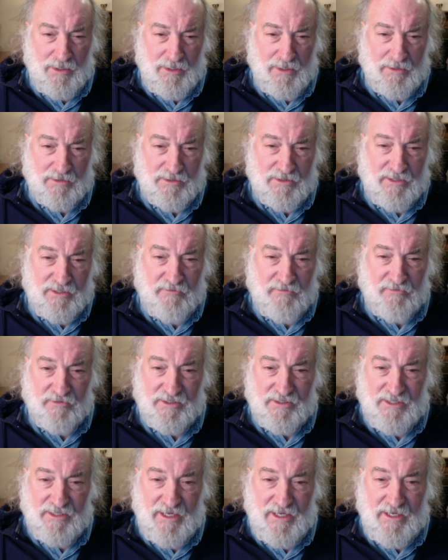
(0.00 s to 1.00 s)
instead of
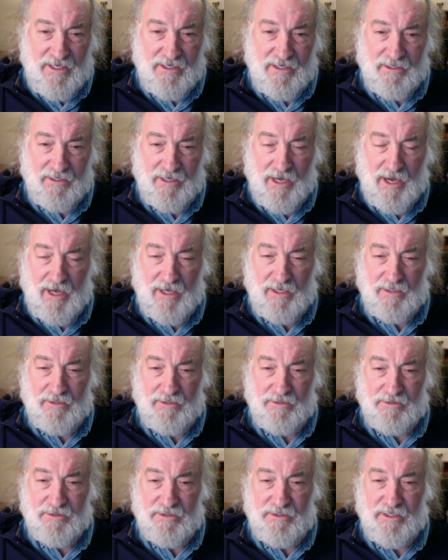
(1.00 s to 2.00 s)
seeking
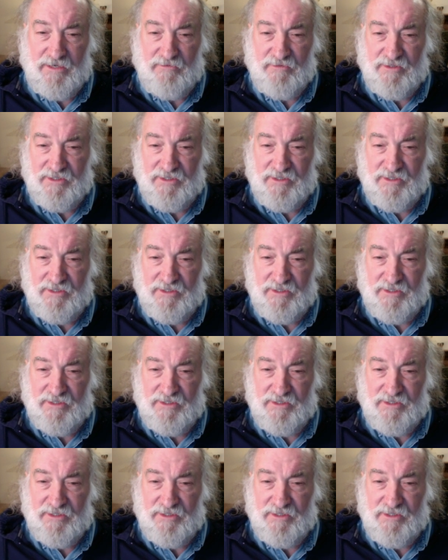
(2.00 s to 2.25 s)
God, instead